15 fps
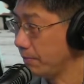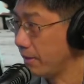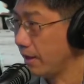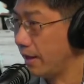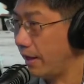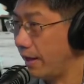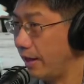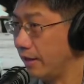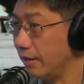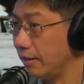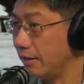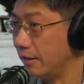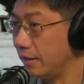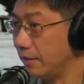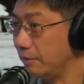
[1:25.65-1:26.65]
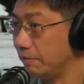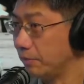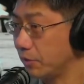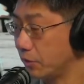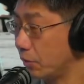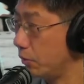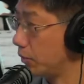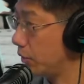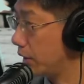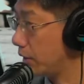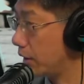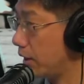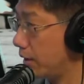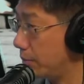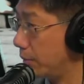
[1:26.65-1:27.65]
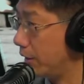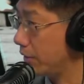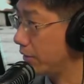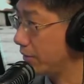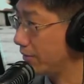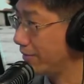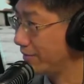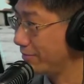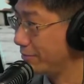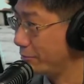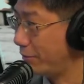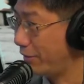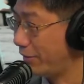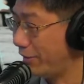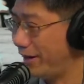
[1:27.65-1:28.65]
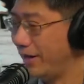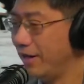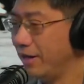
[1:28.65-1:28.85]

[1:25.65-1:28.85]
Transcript: And so that's kind of the best theory.